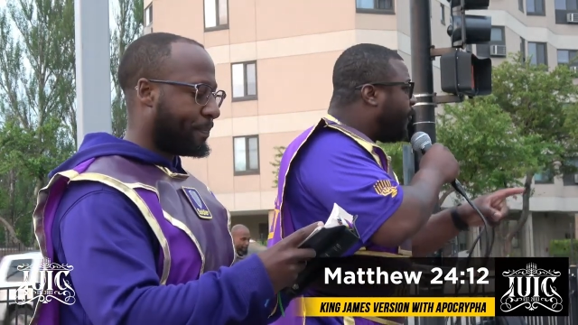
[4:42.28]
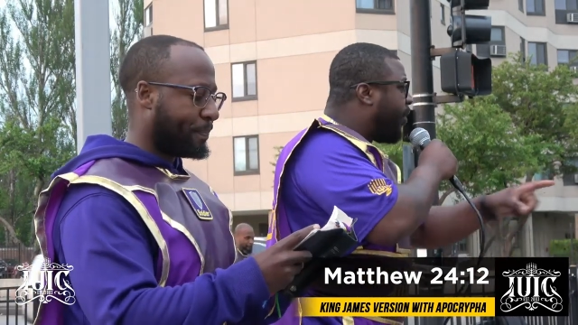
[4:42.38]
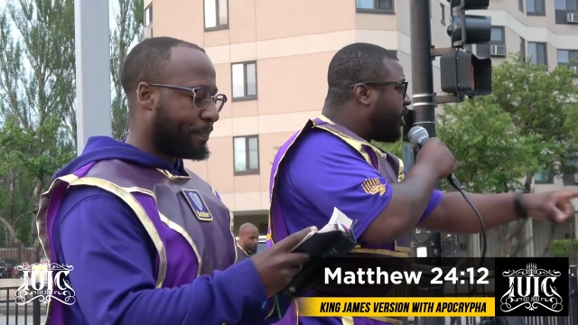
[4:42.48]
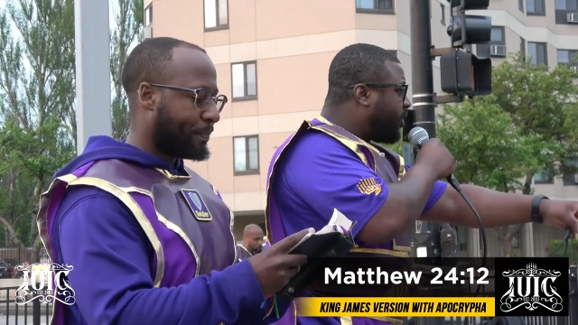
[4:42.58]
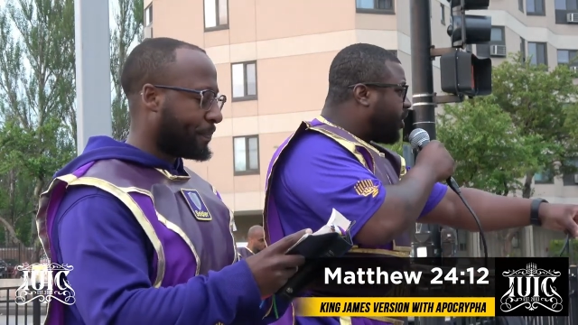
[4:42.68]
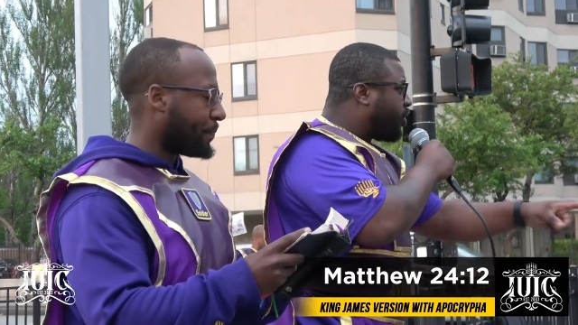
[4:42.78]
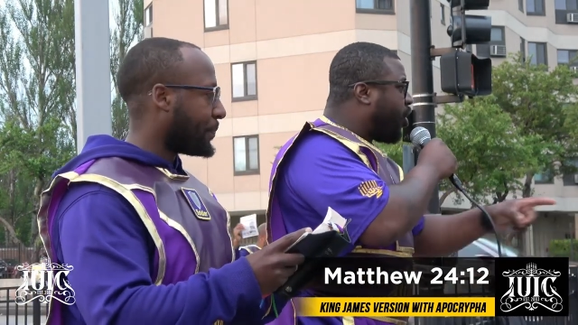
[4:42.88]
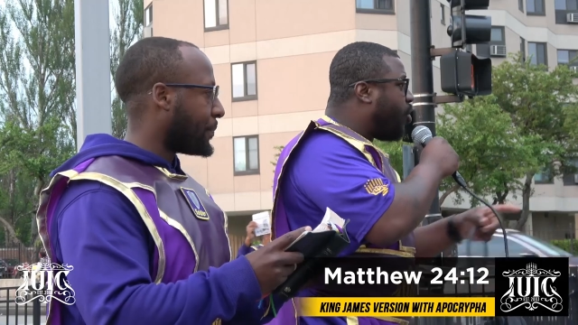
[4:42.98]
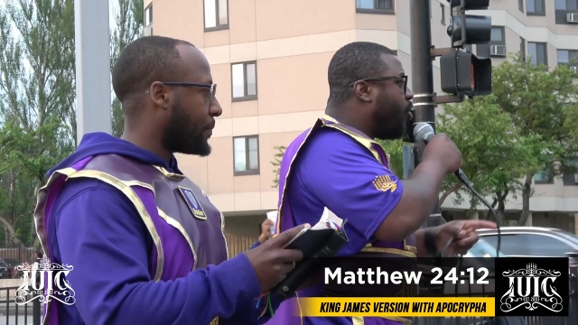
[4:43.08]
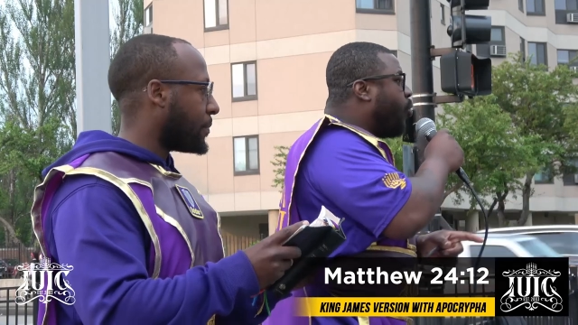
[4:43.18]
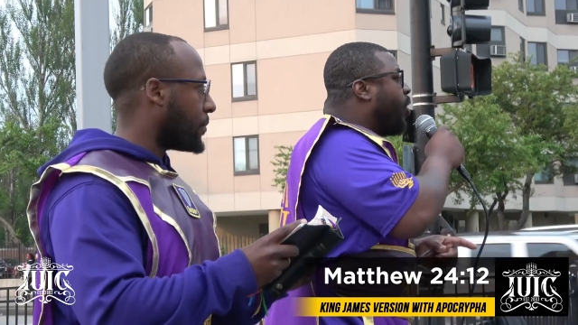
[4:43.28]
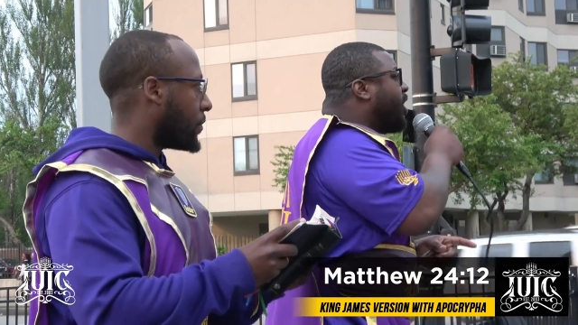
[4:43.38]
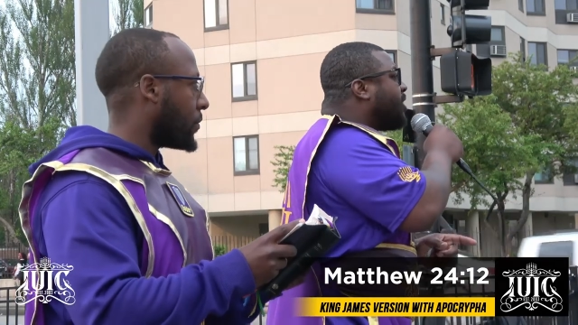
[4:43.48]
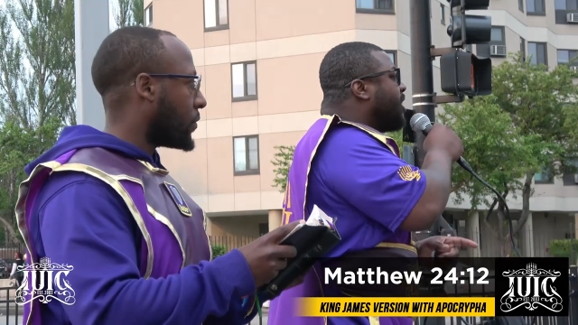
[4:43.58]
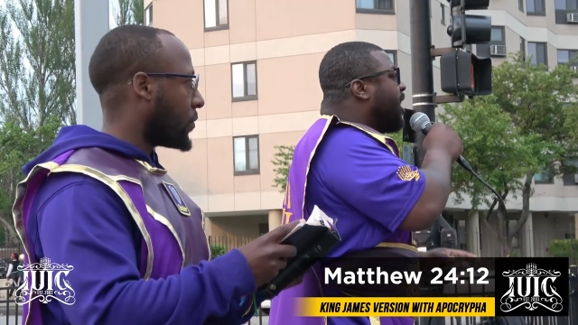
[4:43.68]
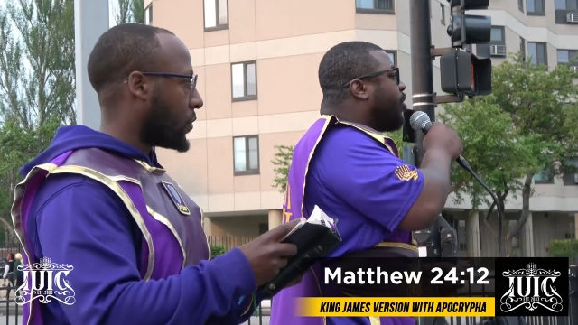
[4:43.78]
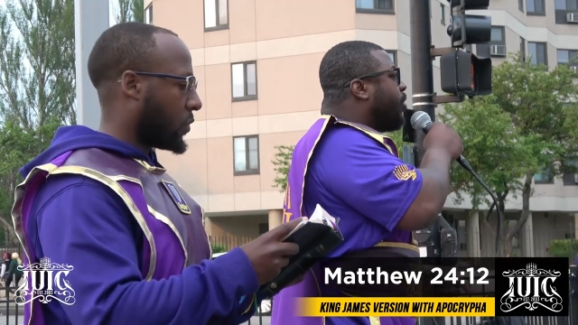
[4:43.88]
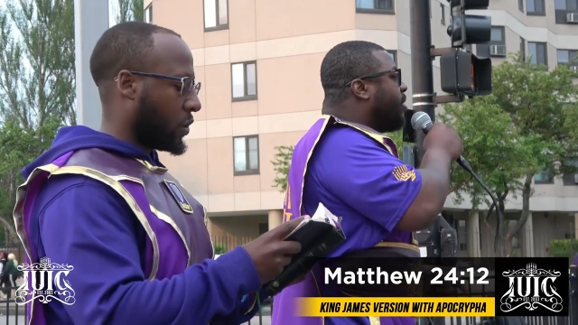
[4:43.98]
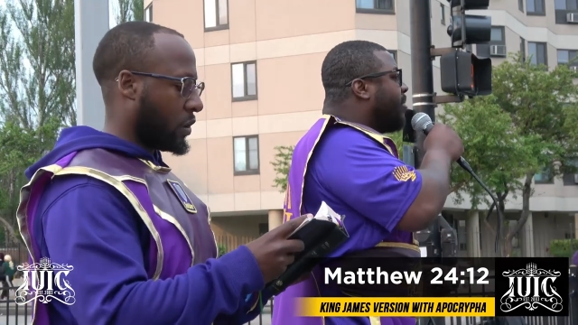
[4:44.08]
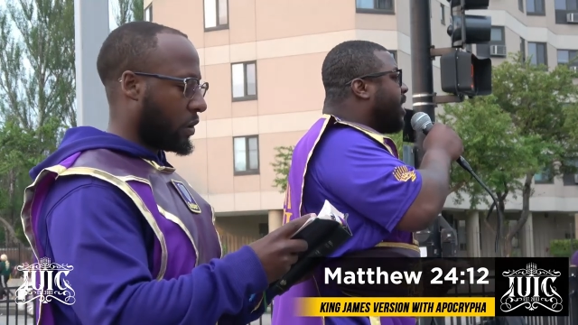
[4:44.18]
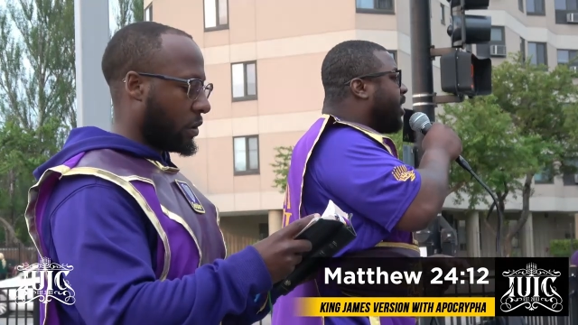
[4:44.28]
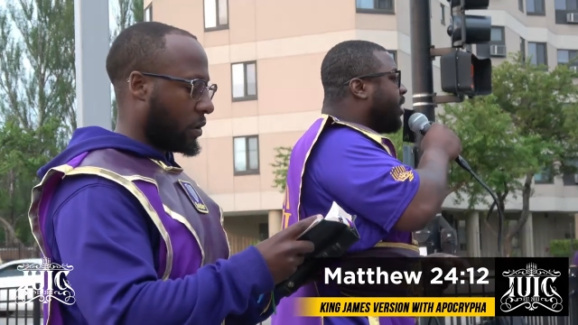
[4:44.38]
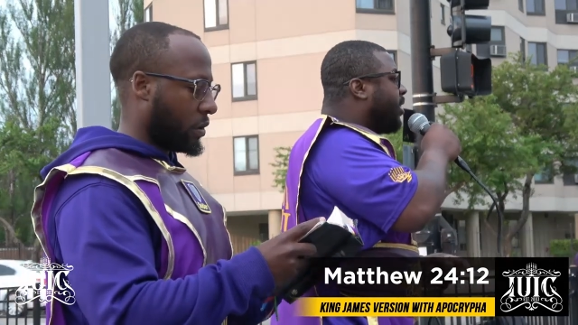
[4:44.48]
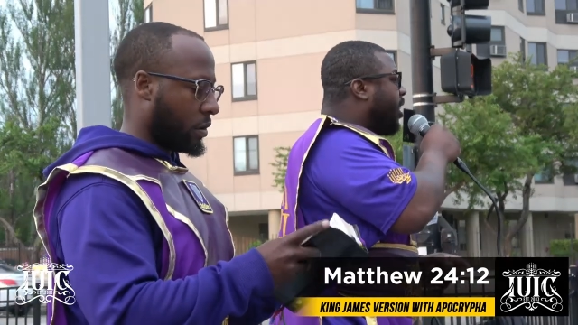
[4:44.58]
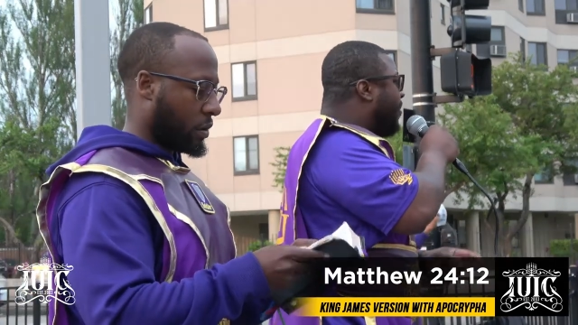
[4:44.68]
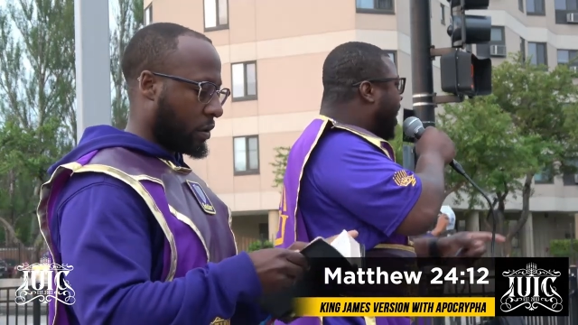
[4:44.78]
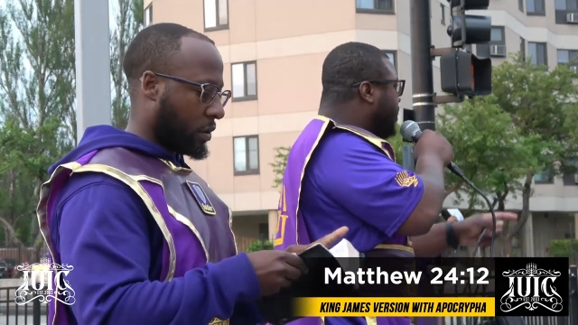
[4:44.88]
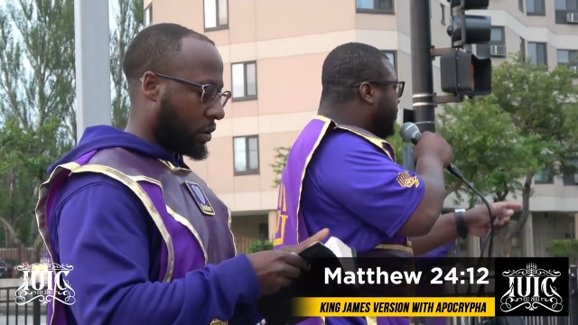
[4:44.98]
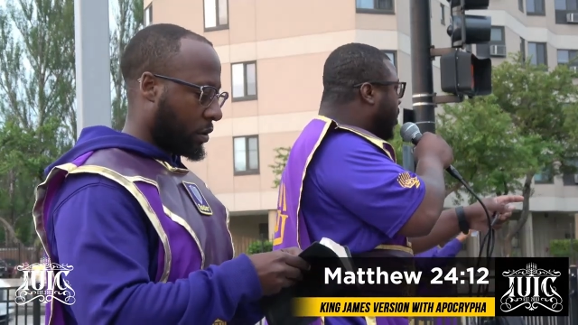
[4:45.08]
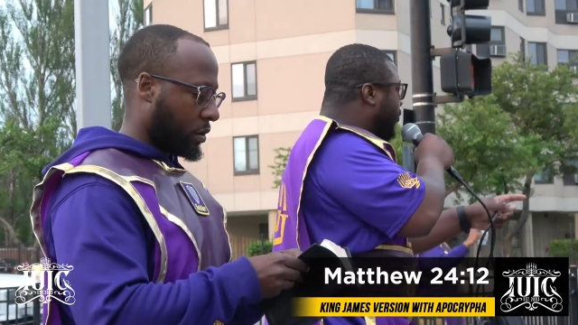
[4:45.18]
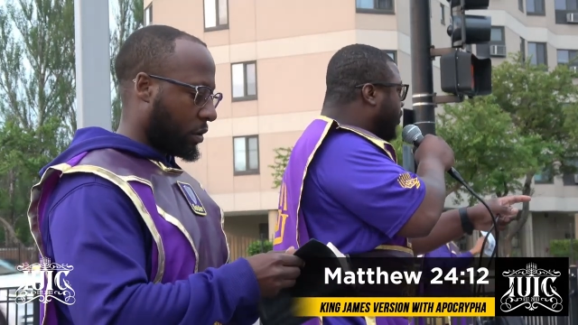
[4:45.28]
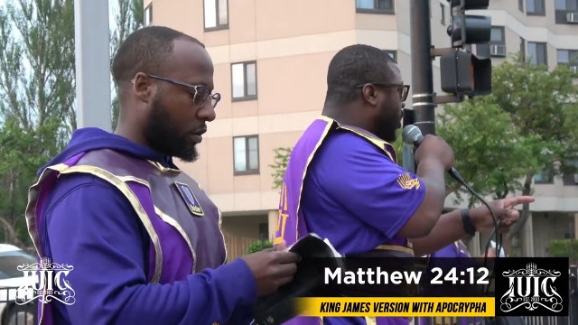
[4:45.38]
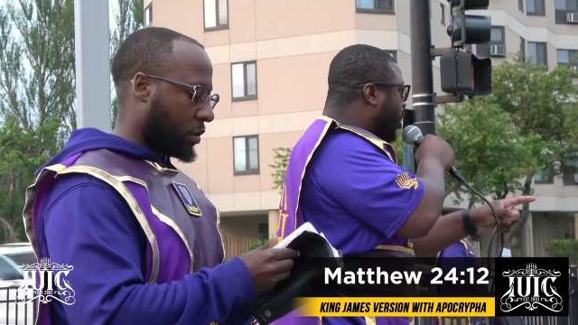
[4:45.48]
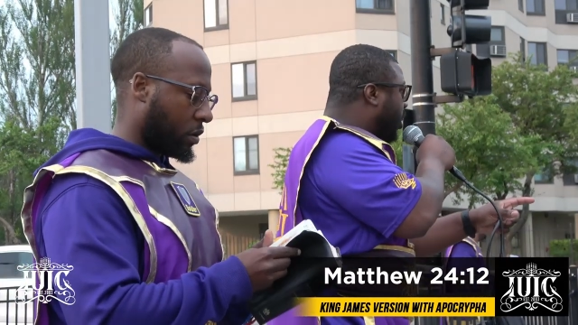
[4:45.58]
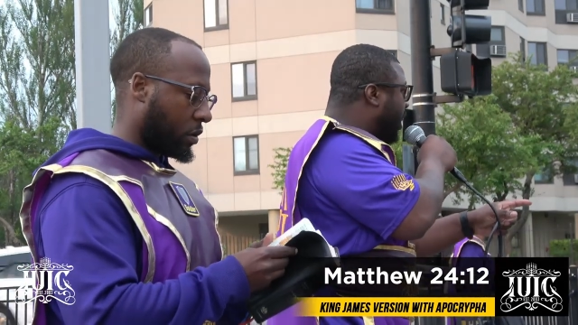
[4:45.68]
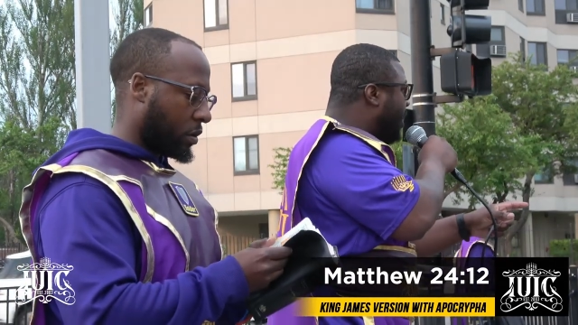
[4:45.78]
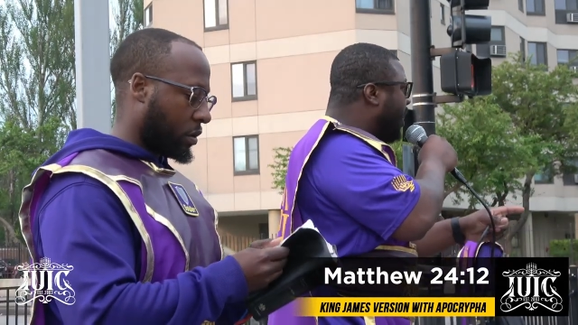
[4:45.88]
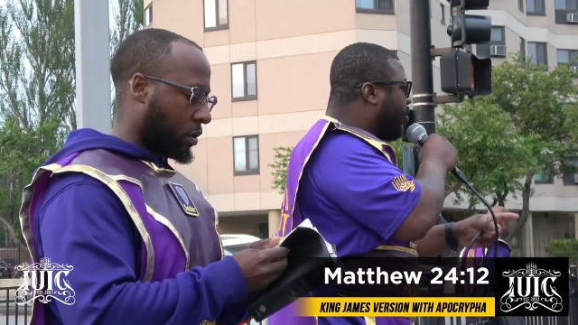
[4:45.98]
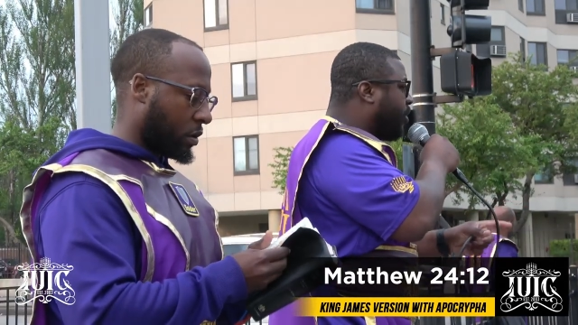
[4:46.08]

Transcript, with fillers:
Speaker 1: Francisco, what does iniquity mean? I'm asking both of y'all. Iniquity.